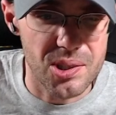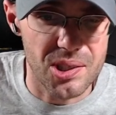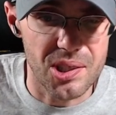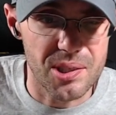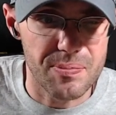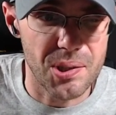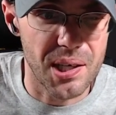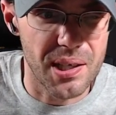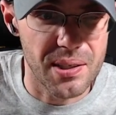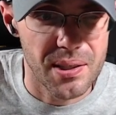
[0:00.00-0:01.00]
You're going to put
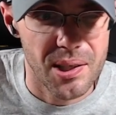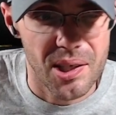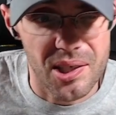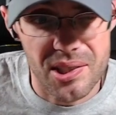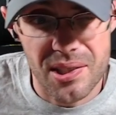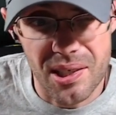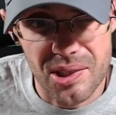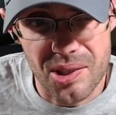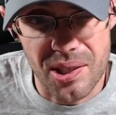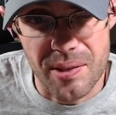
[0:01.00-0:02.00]
on
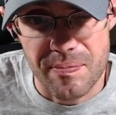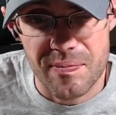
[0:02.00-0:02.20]
essentially